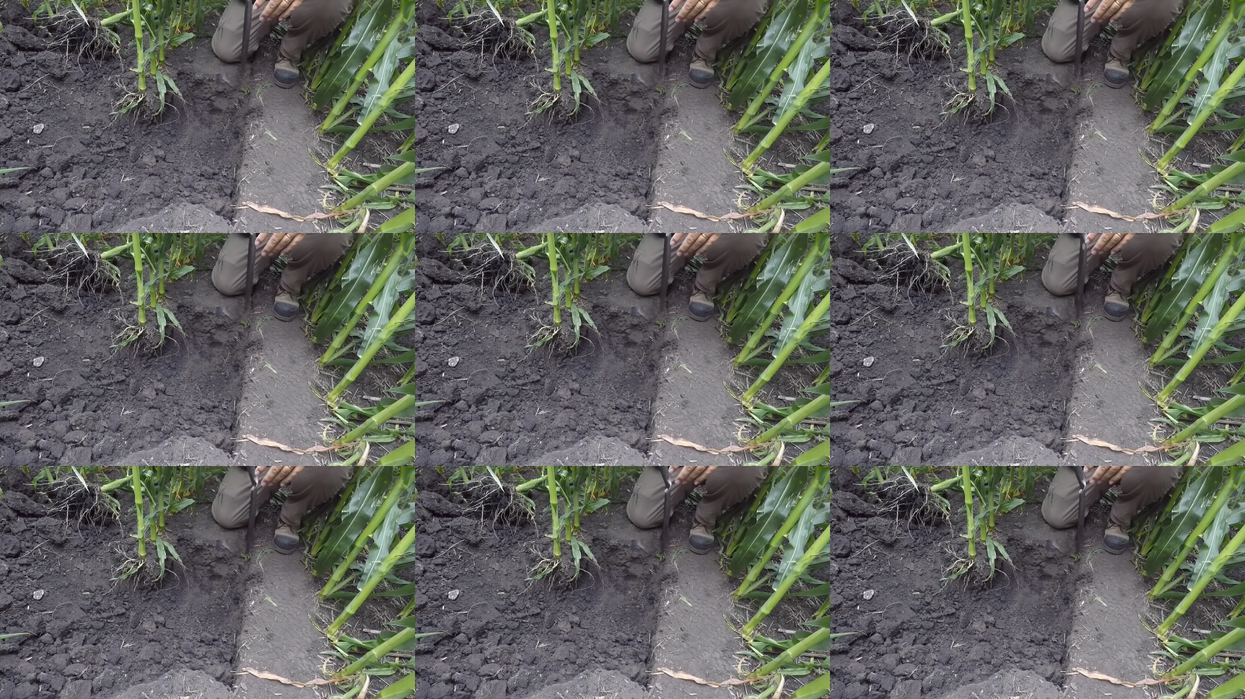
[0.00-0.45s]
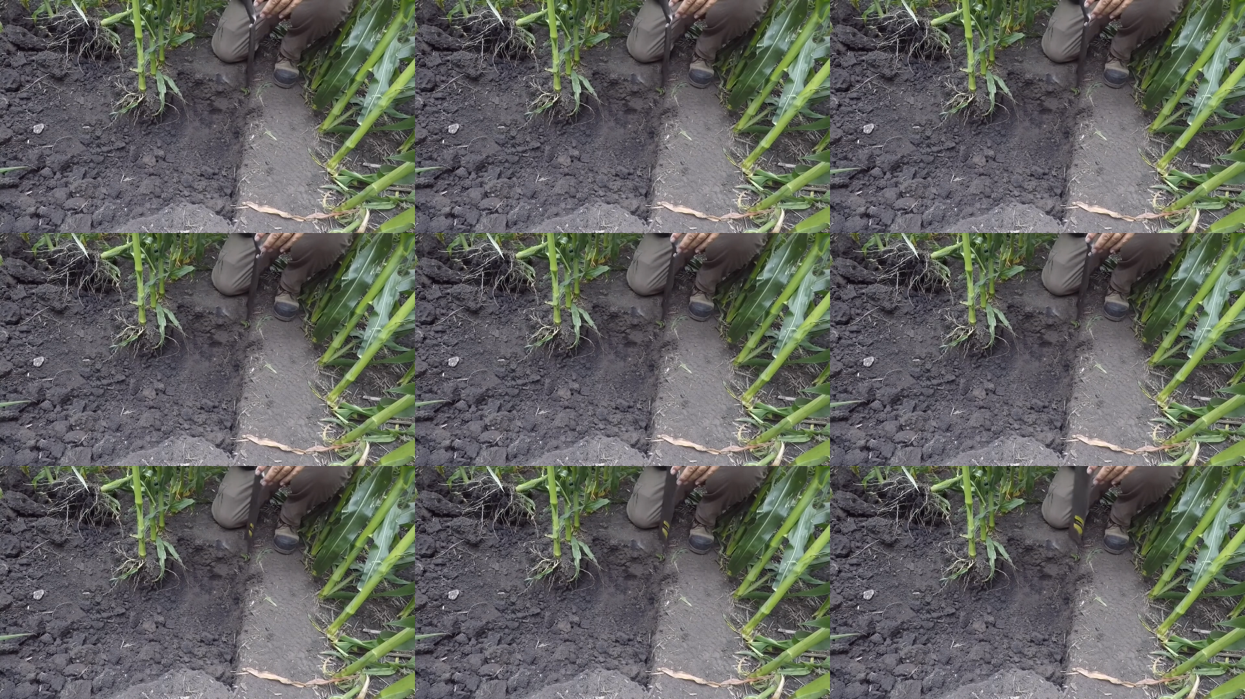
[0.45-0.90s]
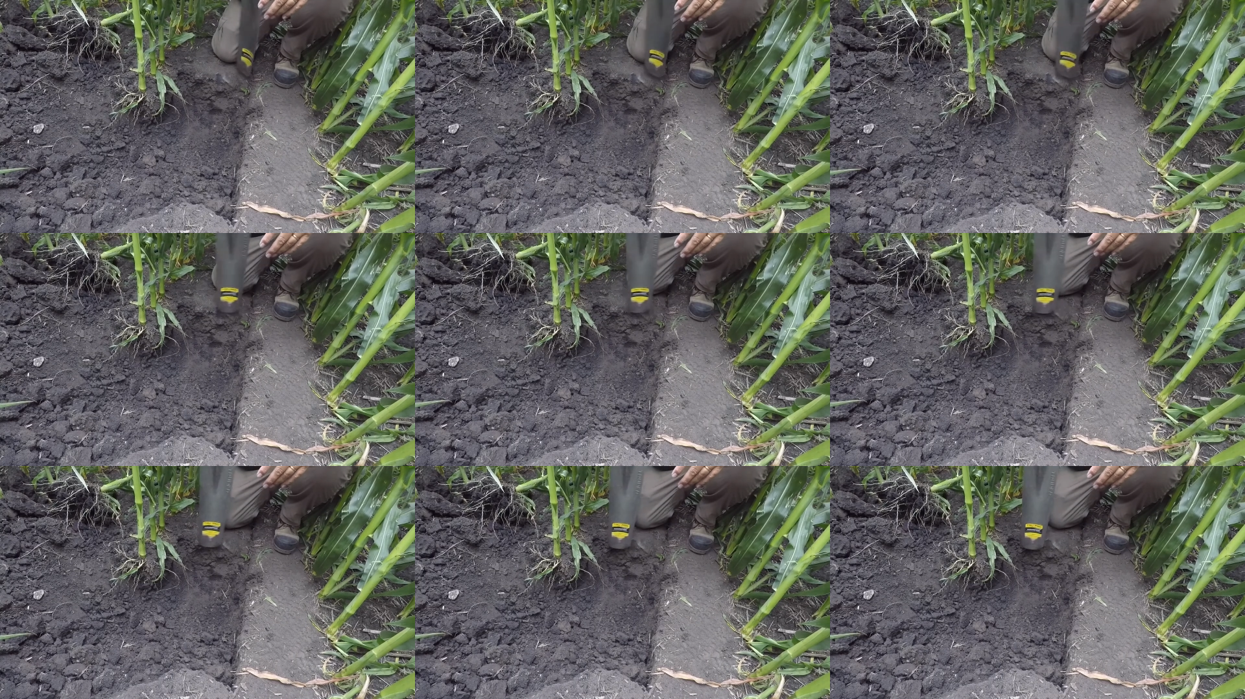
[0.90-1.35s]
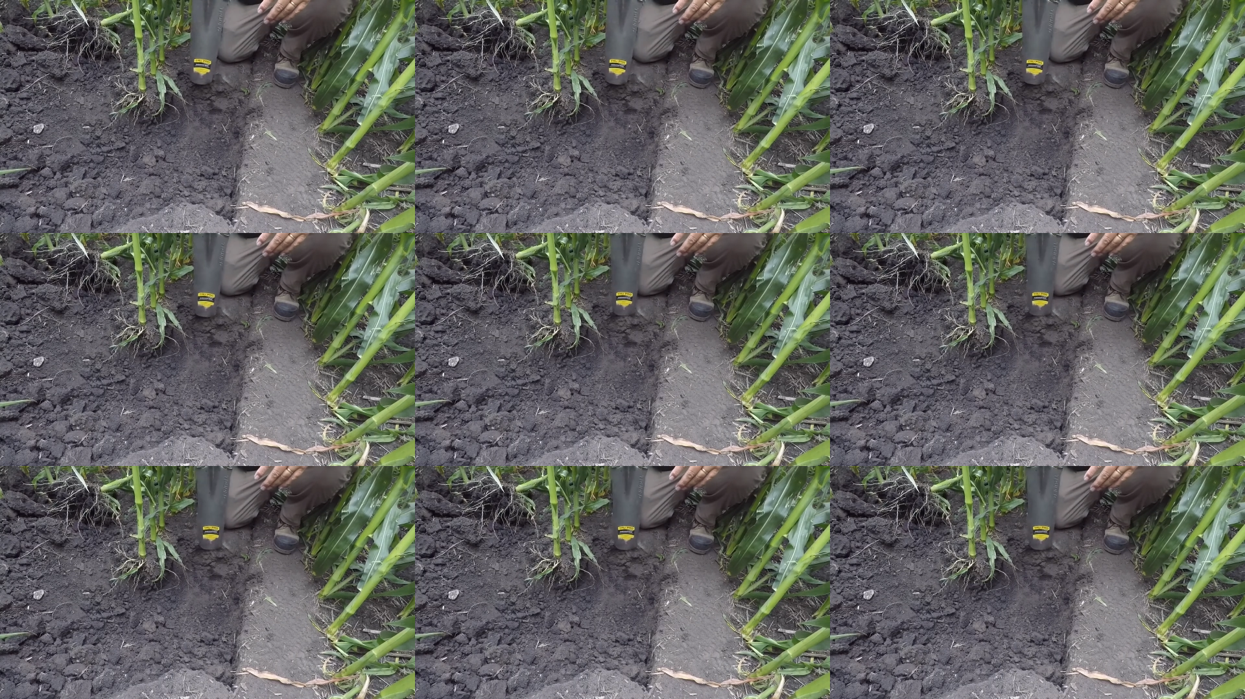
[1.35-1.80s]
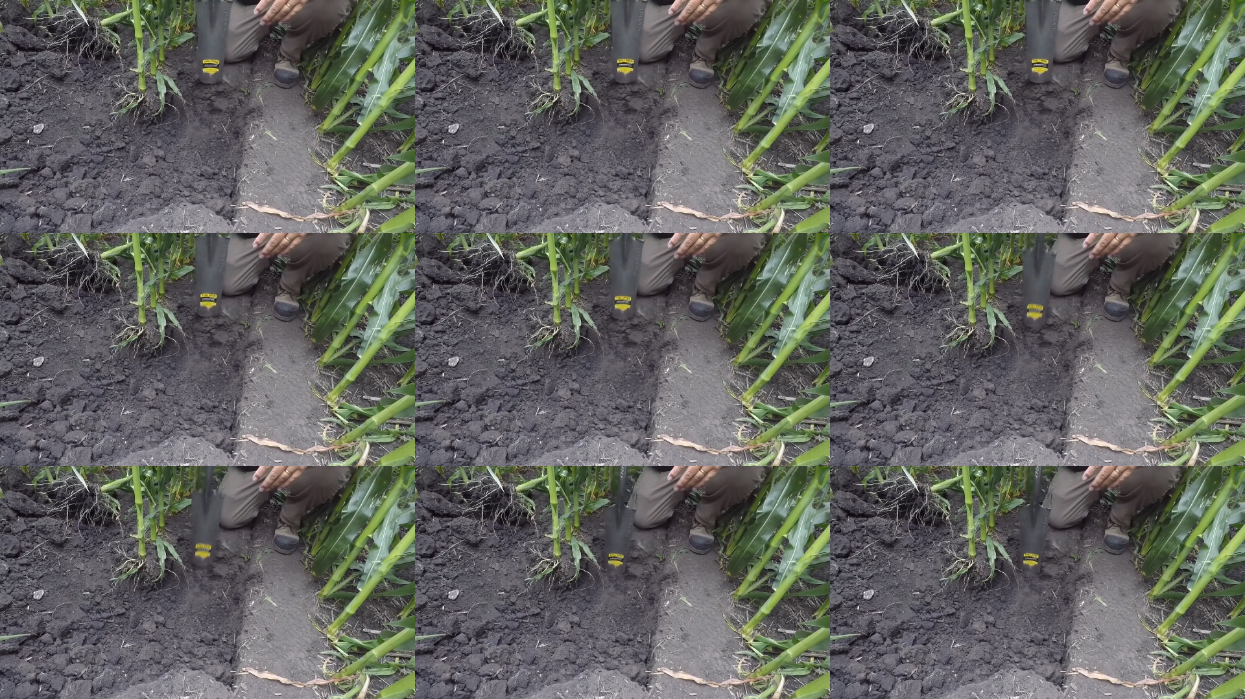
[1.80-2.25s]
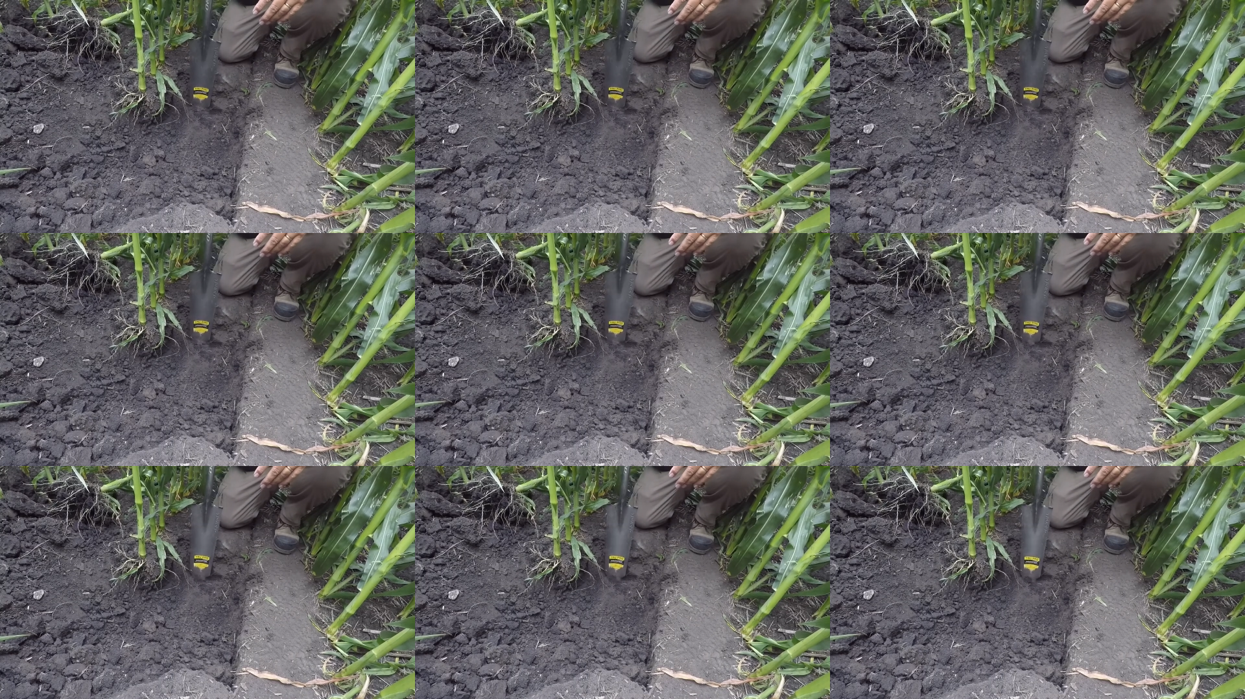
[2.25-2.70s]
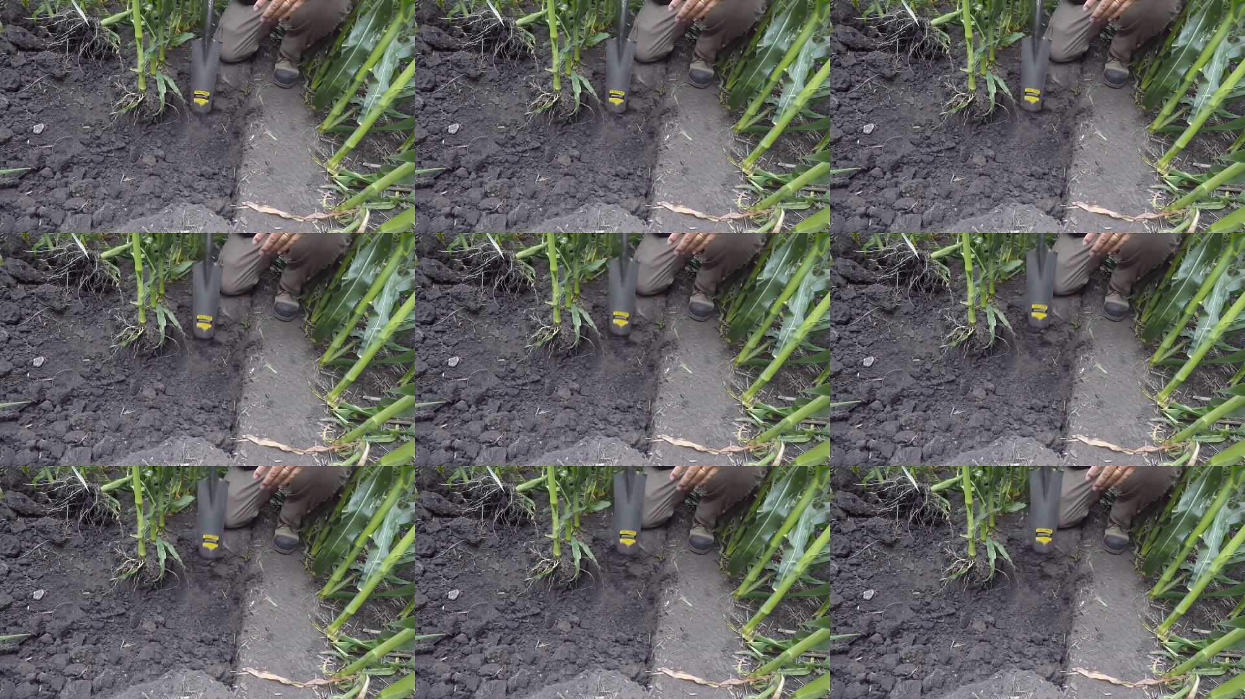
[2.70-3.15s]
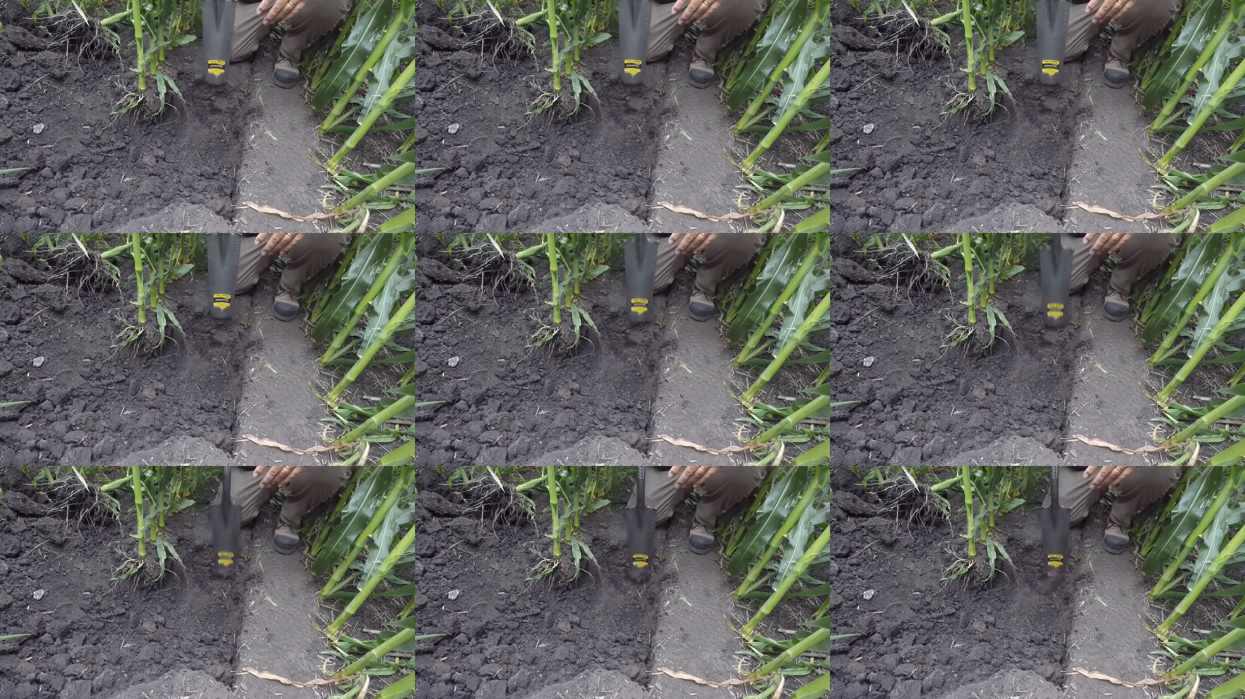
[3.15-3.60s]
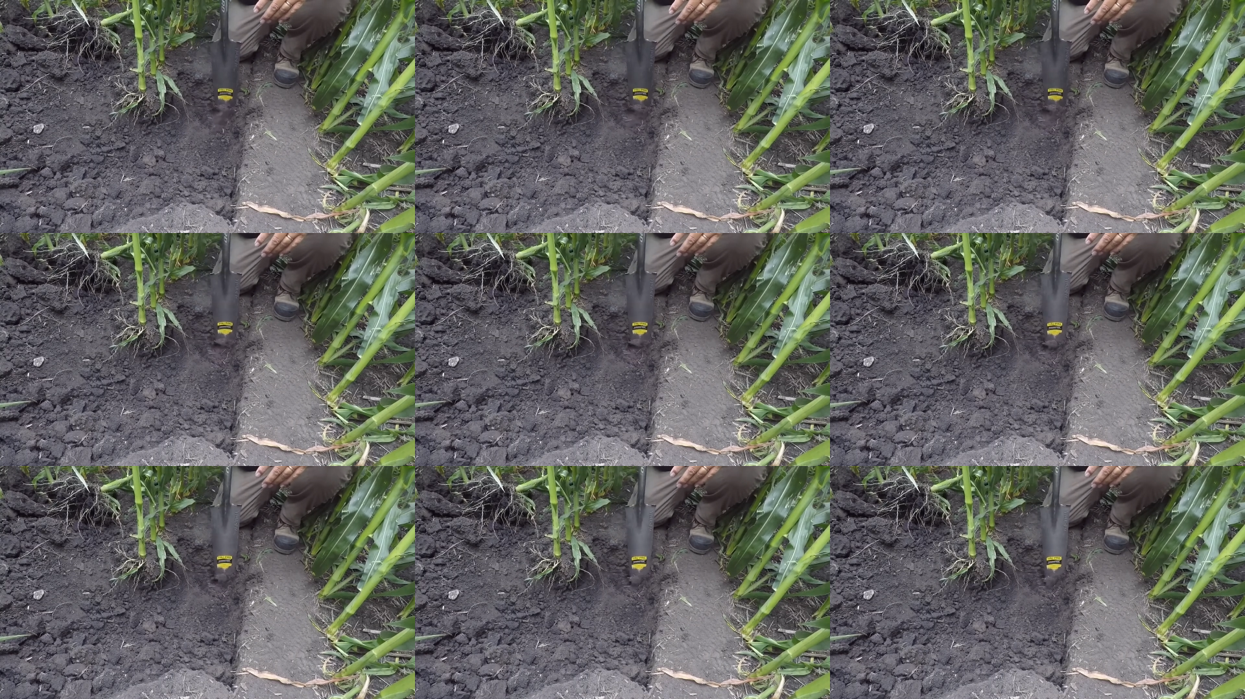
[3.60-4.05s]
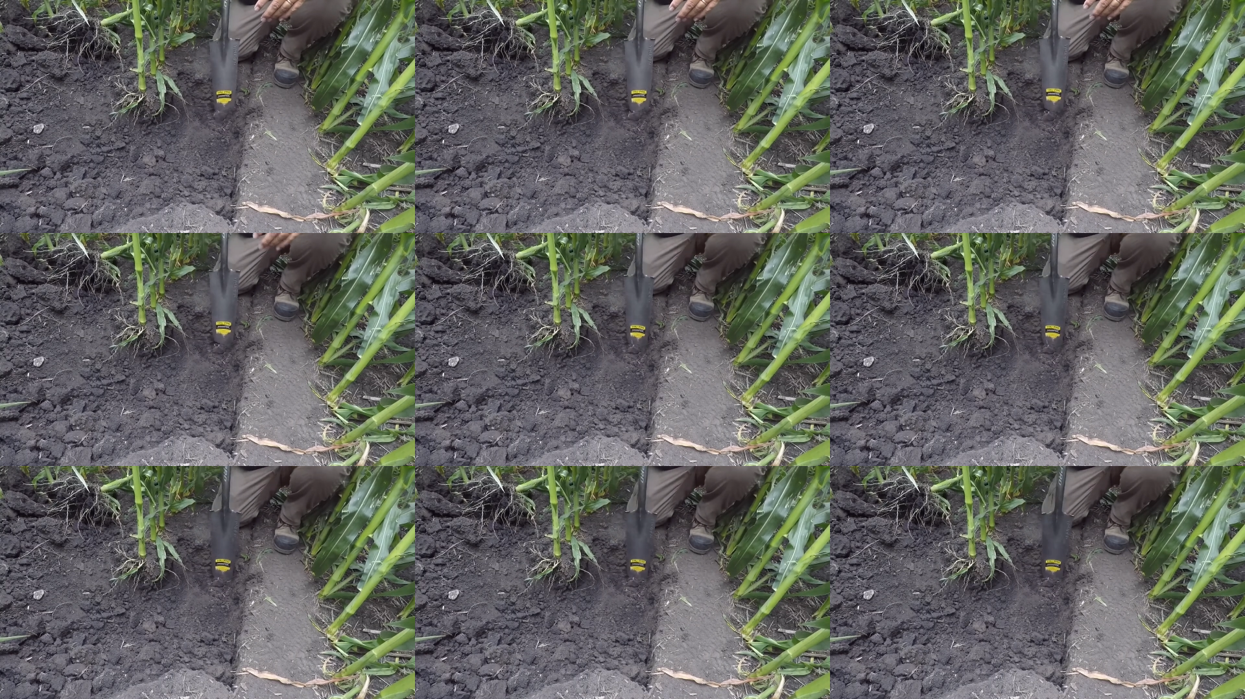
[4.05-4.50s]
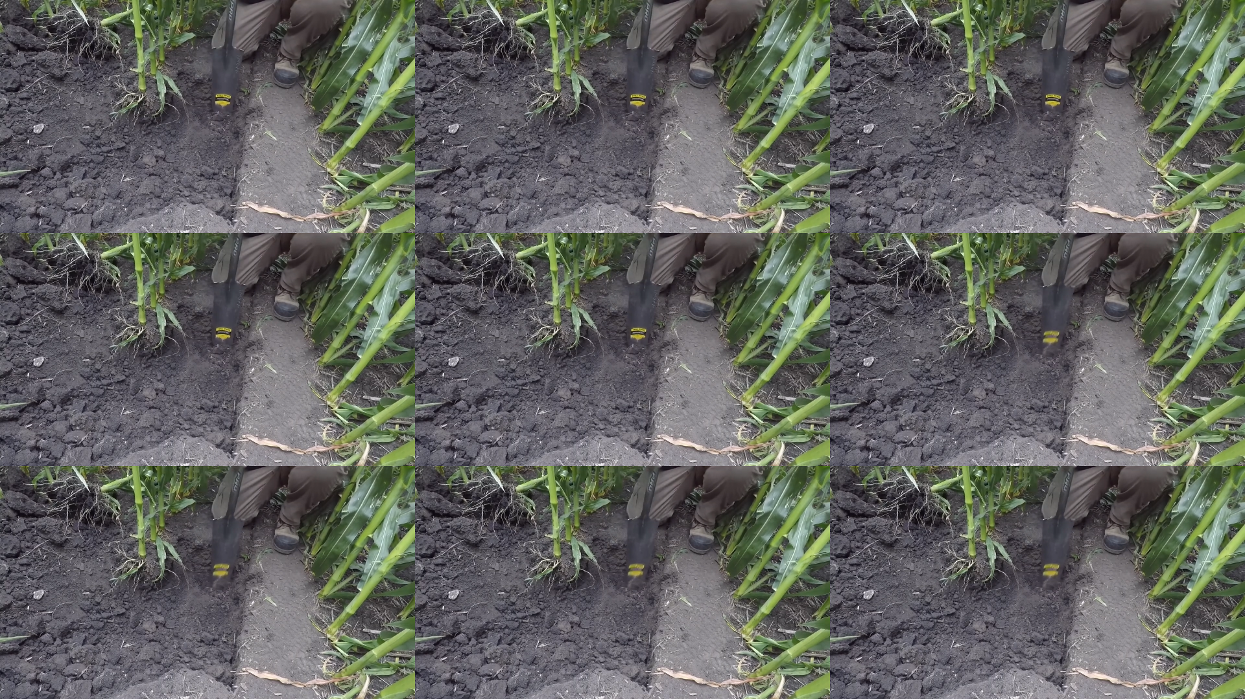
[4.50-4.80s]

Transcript: Nobody's mouth can be seen.